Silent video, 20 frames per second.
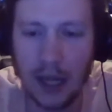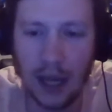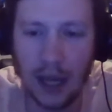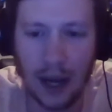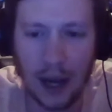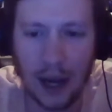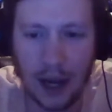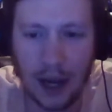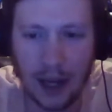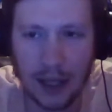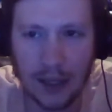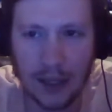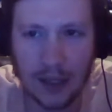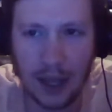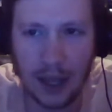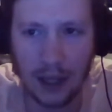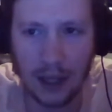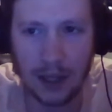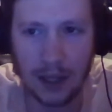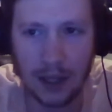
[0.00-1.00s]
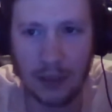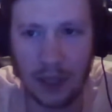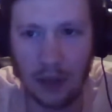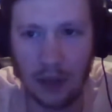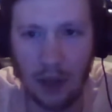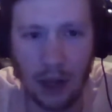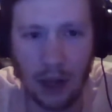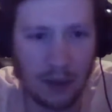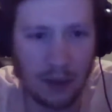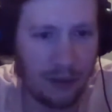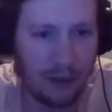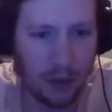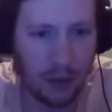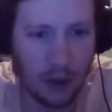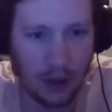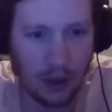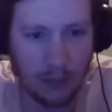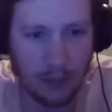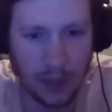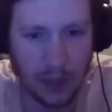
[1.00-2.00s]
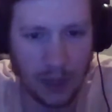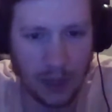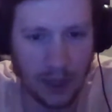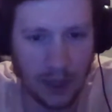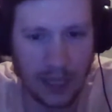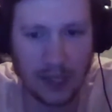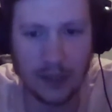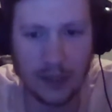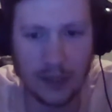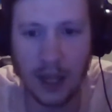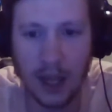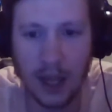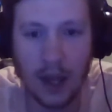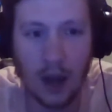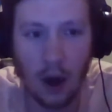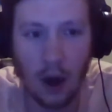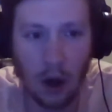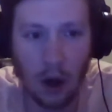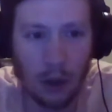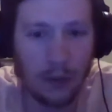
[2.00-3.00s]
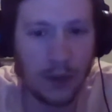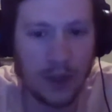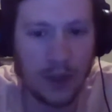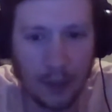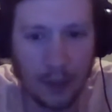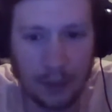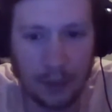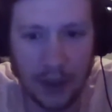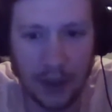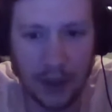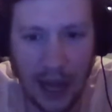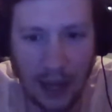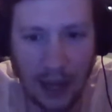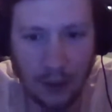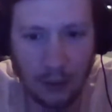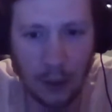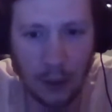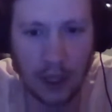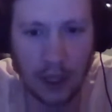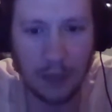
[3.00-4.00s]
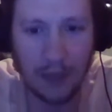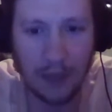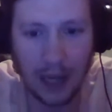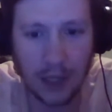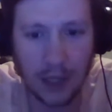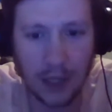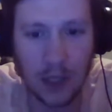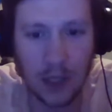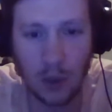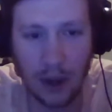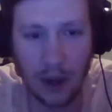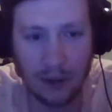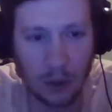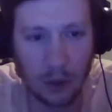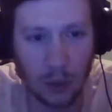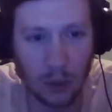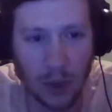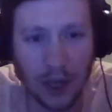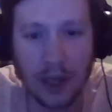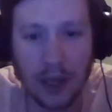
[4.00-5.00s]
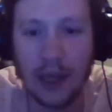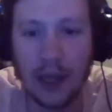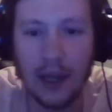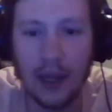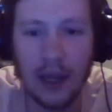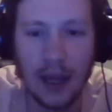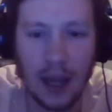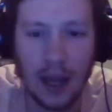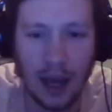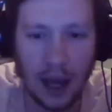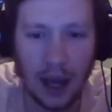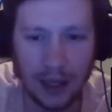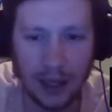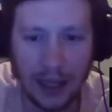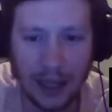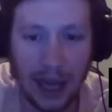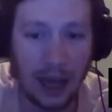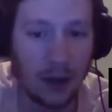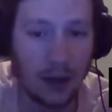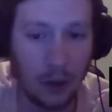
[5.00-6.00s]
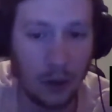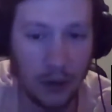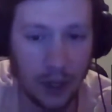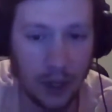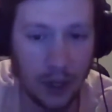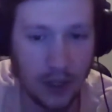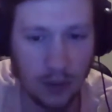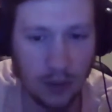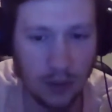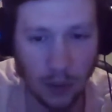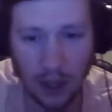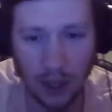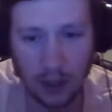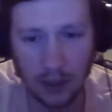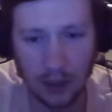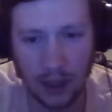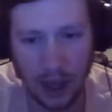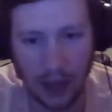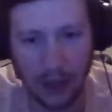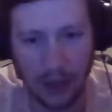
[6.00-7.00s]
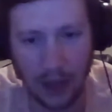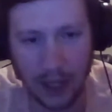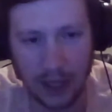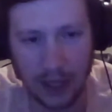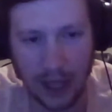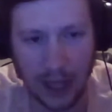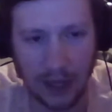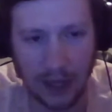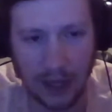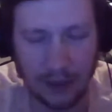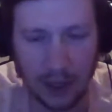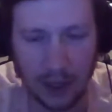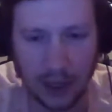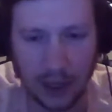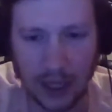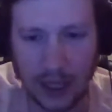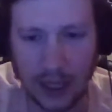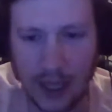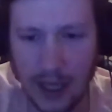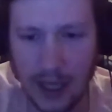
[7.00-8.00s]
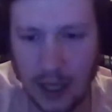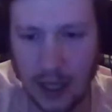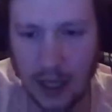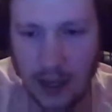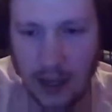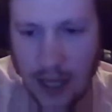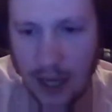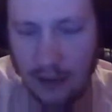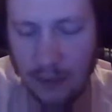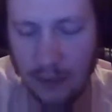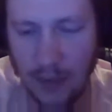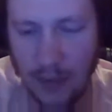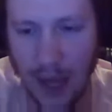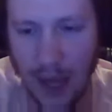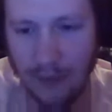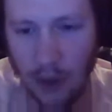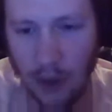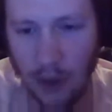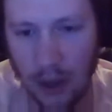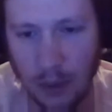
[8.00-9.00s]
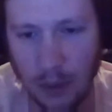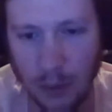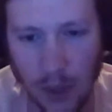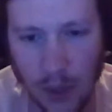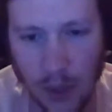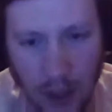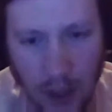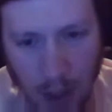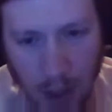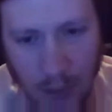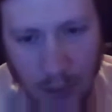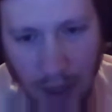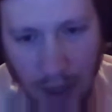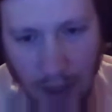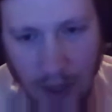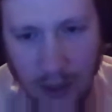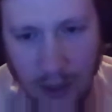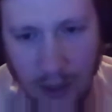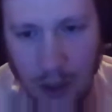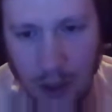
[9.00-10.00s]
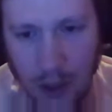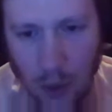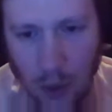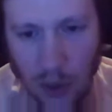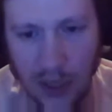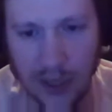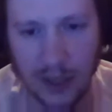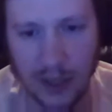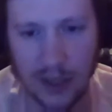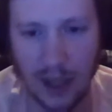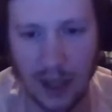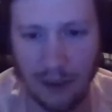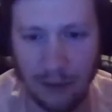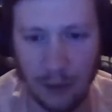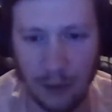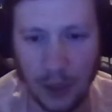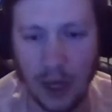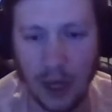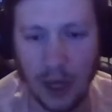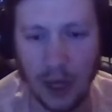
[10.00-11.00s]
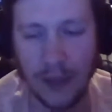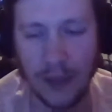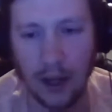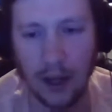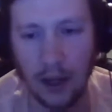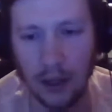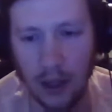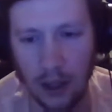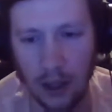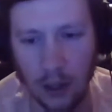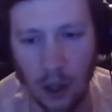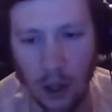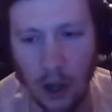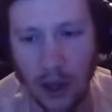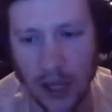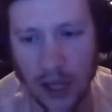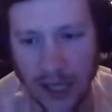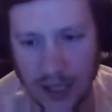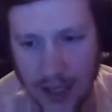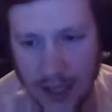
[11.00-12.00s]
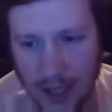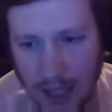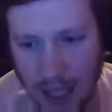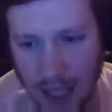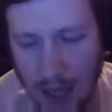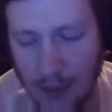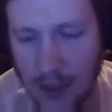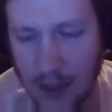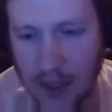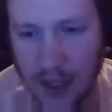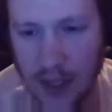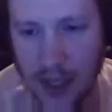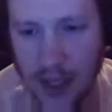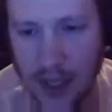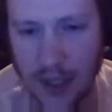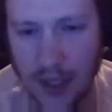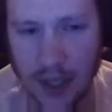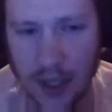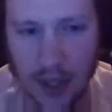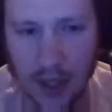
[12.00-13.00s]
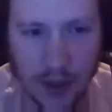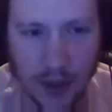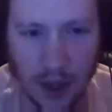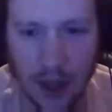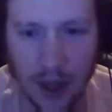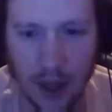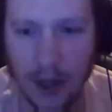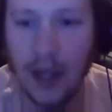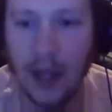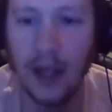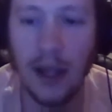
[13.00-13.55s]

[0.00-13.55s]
It's not going to be long before, he's almost up in that running back 2 every week category as well. I think that if they're going to continue to give him that volume, we talked about how Detroit's definitely coming along as a team as the season goes on.